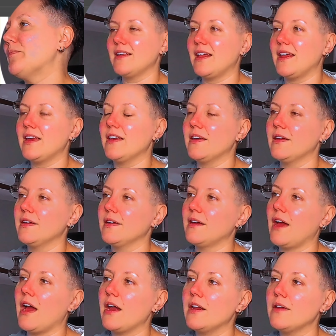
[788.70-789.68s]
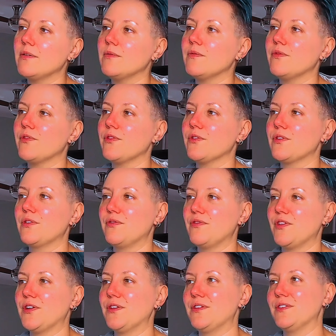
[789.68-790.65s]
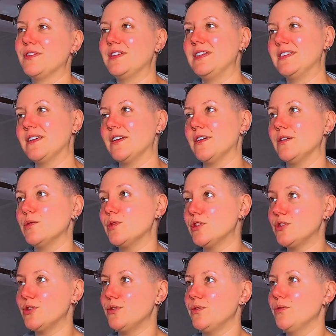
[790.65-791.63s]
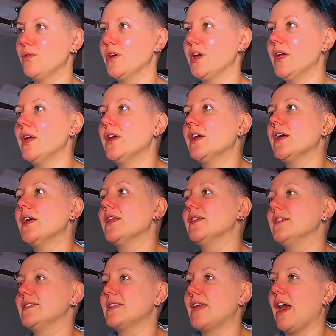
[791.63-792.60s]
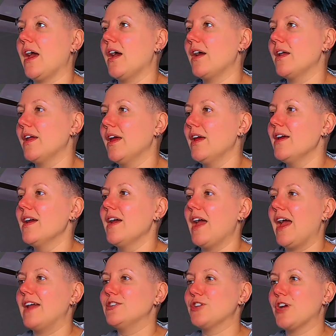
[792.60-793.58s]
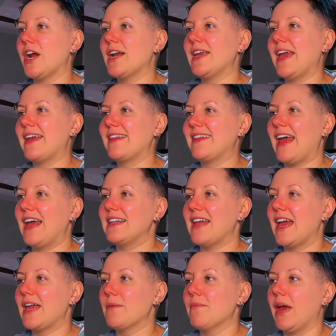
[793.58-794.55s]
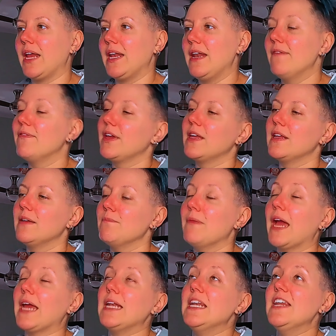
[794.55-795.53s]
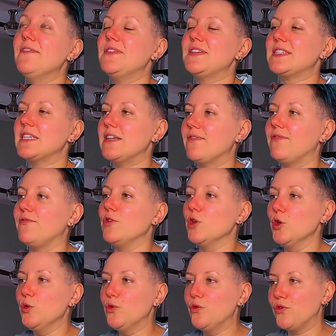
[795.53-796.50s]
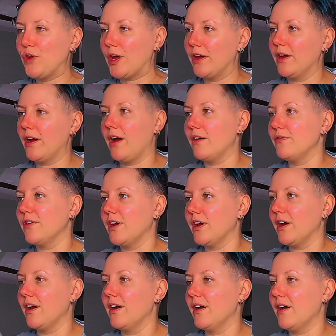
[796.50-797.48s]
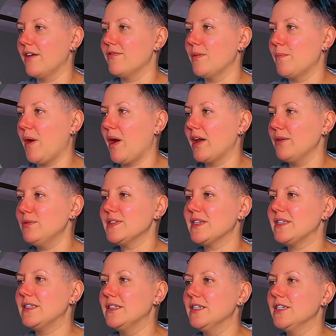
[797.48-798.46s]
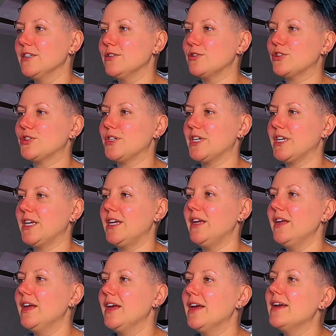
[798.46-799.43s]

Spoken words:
like adding further detail to this cat and try to get that like magnificent floof of a body was a little tricky.